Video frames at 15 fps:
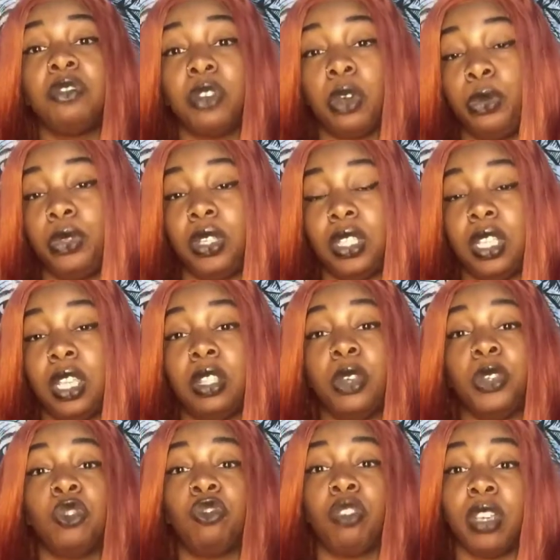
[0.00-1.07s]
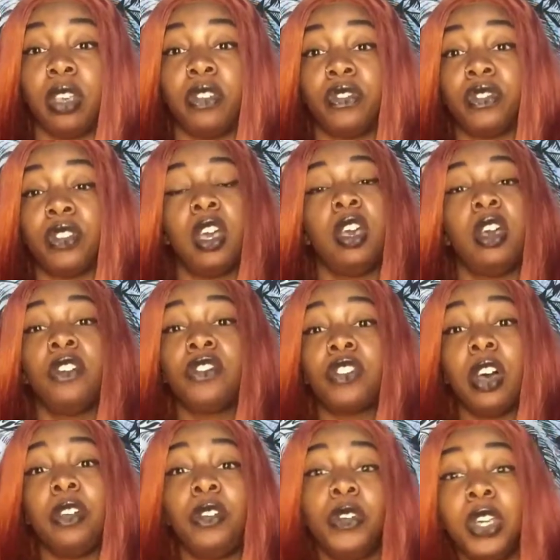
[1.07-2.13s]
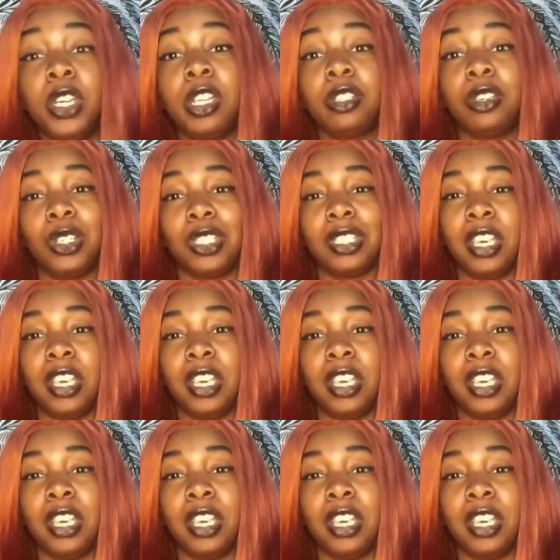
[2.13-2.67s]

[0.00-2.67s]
noticing those triggers. Start looking at those